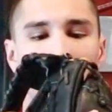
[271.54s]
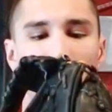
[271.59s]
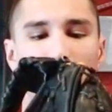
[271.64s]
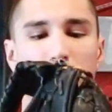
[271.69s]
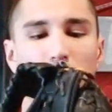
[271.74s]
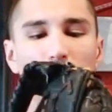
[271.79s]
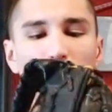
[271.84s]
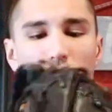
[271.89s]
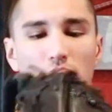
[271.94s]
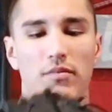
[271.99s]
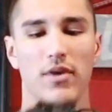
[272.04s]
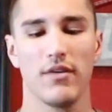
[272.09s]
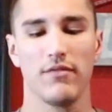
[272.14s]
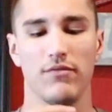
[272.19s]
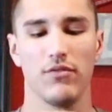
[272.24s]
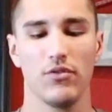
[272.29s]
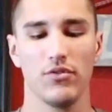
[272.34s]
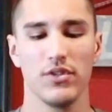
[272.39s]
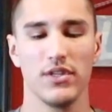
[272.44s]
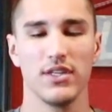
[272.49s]
I
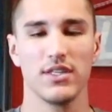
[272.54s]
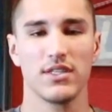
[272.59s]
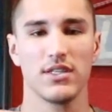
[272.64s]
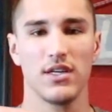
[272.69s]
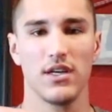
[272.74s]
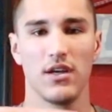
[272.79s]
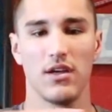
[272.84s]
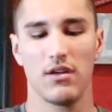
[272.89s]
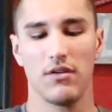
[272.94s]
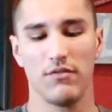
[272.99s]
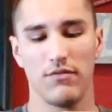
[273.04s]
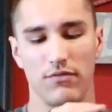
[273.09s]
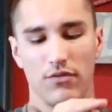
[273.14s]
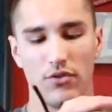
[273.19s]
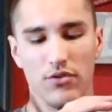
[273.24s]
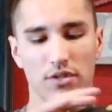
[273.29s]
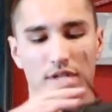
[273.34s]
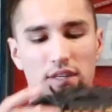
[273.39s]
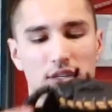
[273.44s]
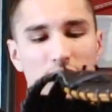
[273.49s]
fold this in,
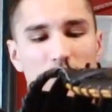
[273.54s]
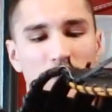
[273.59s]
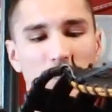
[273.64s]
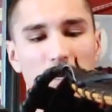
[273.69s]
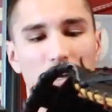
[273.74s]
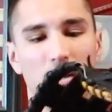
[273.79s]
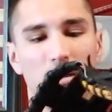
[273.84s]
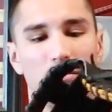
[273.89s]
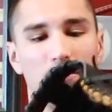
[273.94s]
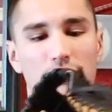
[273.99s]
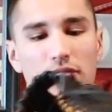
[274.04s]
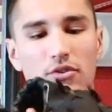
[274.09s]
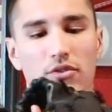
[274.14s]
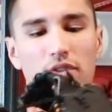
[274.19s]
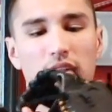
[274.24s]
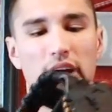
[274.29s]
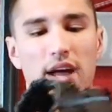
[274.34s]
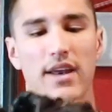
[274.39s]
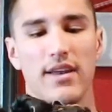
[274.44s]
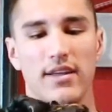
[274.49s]
fold this in,
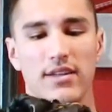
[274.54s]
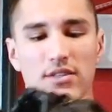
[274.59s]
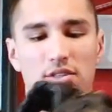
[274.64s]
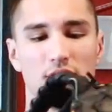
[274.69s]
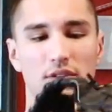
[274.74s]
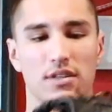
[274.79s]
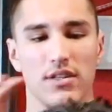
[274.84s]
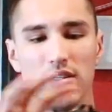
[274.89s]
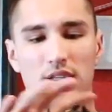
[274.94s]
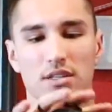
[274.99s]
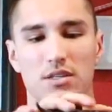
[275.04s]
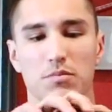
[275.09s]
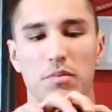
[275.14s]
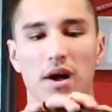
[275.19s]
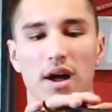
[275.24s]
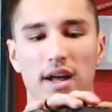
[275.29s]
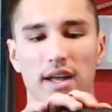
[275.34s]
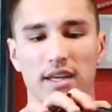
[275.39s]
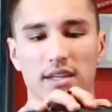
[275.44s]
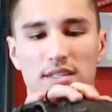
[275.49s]
fold that in, so that this
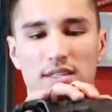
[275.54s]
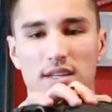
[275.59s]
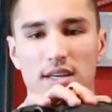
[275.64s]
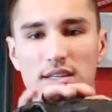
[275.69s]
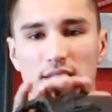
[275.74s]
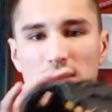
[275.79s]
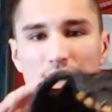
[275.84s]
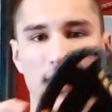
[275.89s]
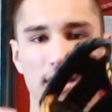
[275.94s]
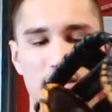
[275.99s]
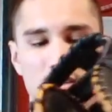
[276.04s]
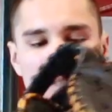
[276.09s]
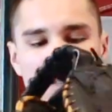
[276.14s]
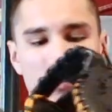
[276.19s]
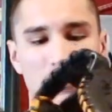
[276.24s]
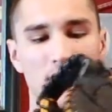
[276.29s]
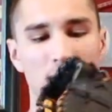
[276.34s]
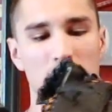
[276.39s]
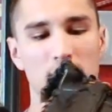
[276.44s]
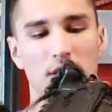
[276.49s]
pocket stays nice
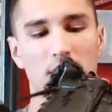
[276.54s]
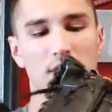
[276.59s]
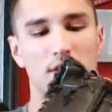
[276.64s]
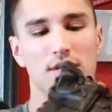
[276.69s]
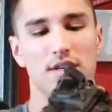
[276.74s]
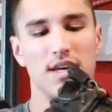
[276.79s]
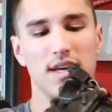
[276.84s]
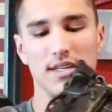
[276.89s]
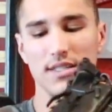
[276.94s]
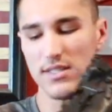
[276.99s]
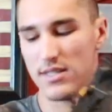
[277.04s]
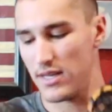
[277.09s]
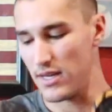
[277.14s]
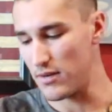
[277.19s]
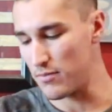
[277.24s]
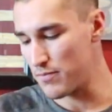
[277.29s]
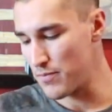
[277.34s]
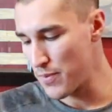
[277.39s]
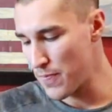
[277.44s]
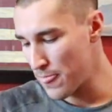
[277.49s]
and
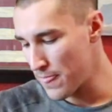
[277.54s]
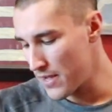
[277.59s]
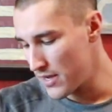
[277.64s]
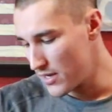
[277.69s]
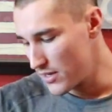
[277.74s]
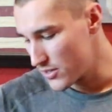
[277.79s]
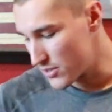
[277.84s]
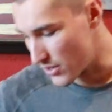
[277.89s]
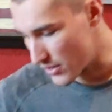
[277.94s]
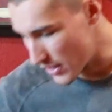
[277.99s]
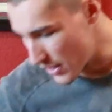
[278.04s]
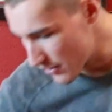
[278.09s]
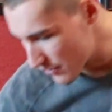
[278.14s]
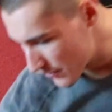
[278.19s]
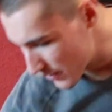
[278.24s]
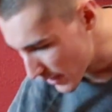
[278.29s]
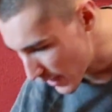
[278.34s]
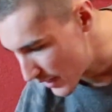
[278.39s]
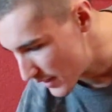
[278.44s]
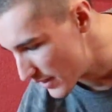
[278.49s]
deep. So the other
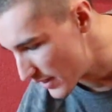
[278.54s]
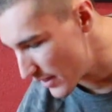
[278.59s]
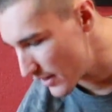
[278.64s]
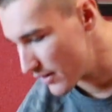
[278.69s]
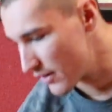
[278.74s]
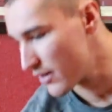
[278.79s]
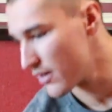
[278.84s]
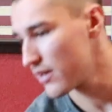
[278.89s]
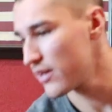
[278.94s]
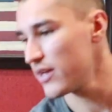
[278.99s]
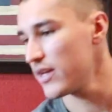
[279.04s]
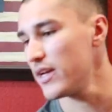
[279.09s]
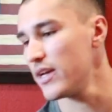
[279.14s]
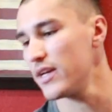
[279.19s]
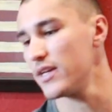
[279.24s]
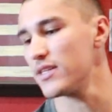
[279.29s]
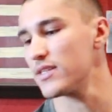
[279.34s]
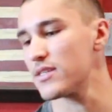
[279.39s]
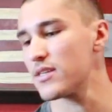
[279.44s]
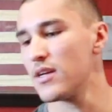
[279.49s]
thing I did
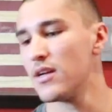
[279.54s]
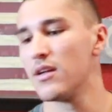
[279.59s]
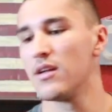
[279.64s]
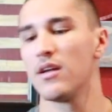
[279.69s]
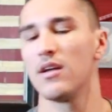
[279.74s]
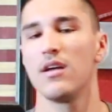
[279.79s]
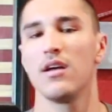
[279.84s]
is